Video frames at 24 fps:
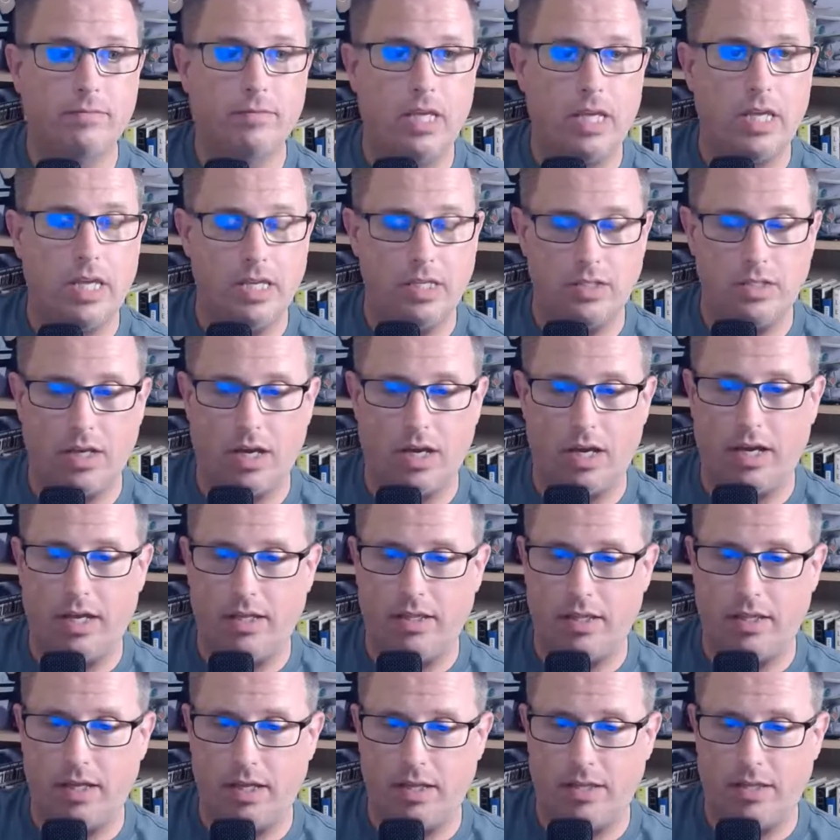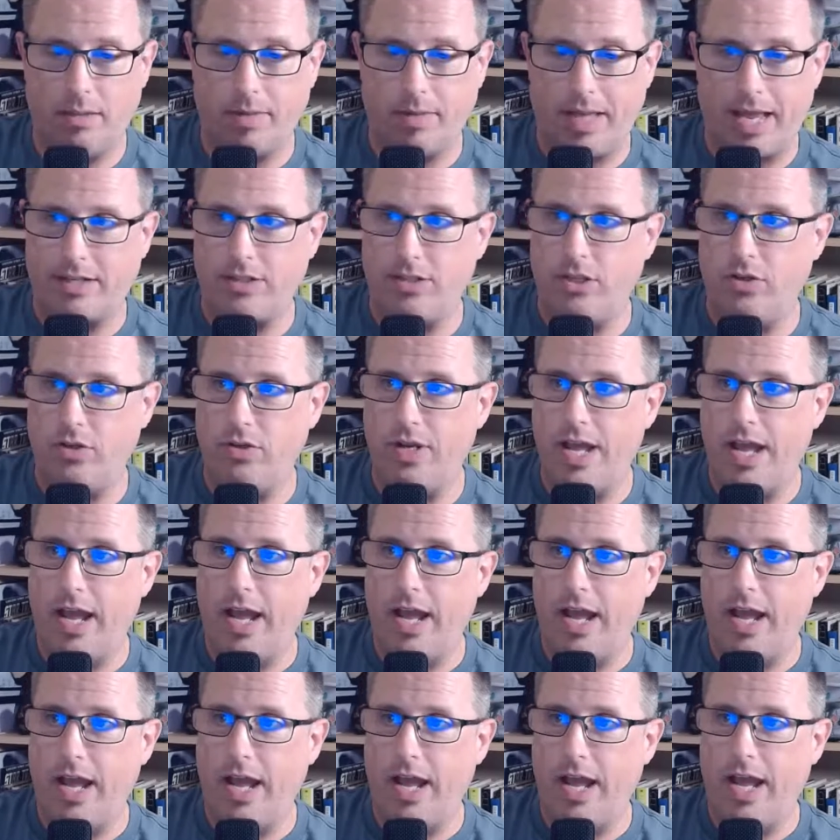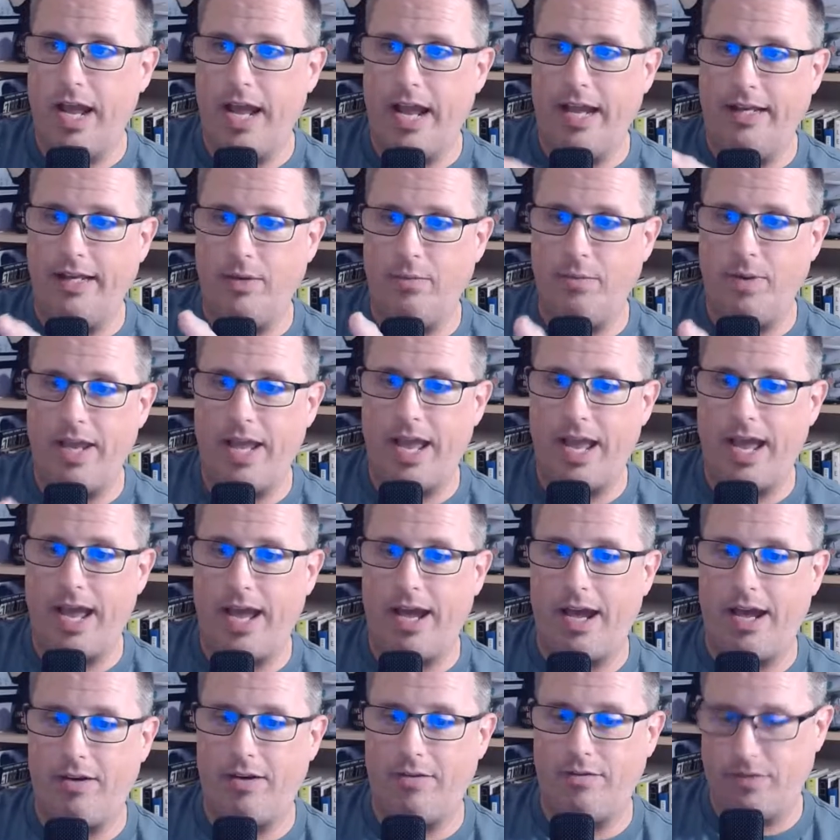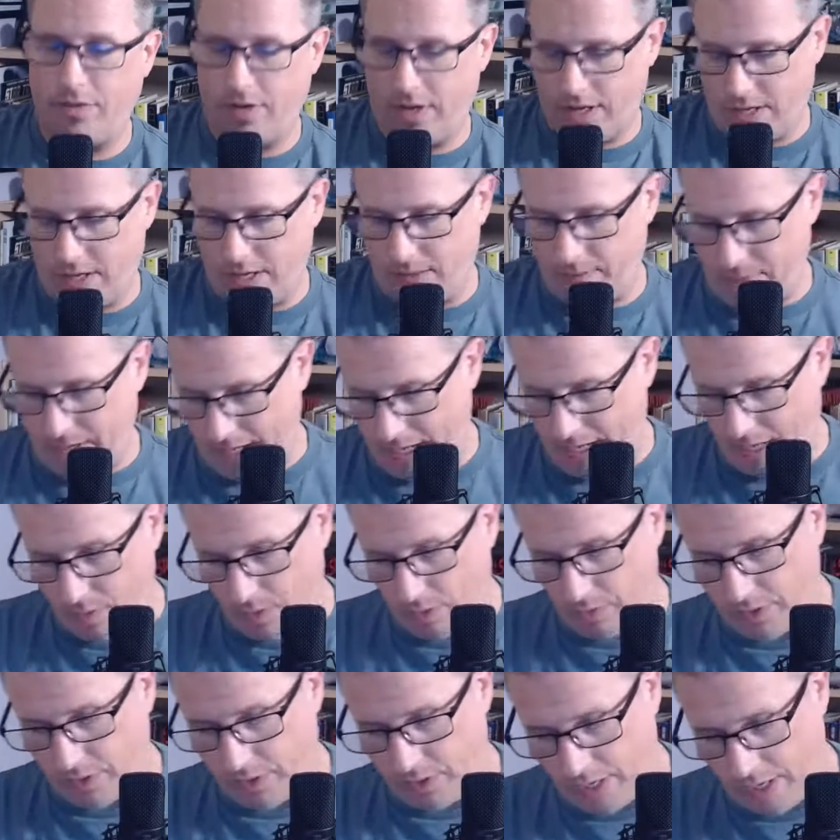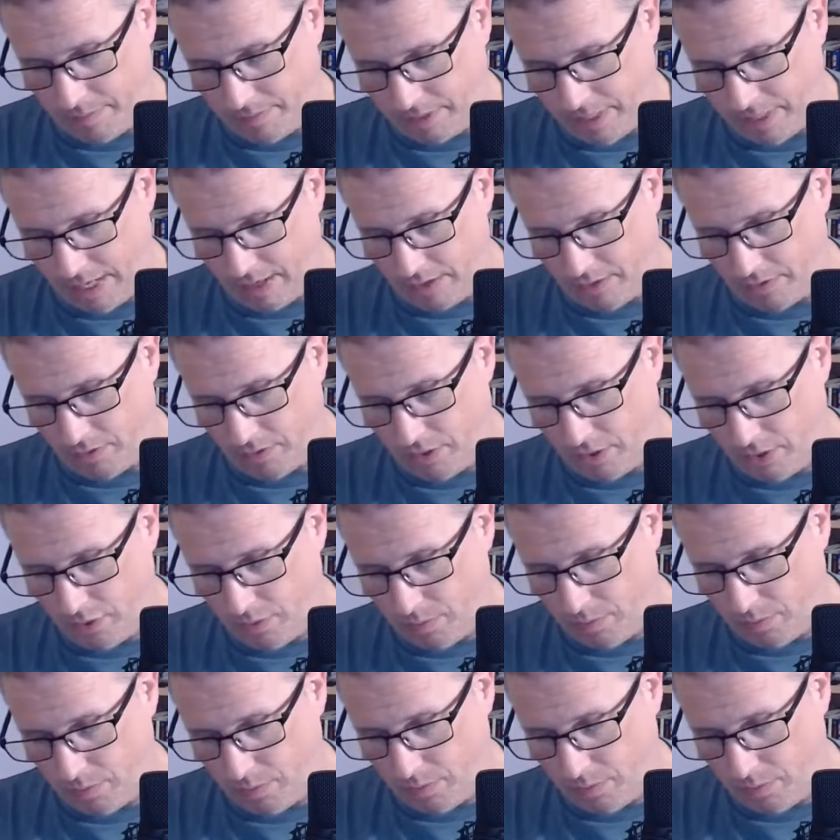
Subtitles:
He's the black dude. And then we have, and I wrote their names down too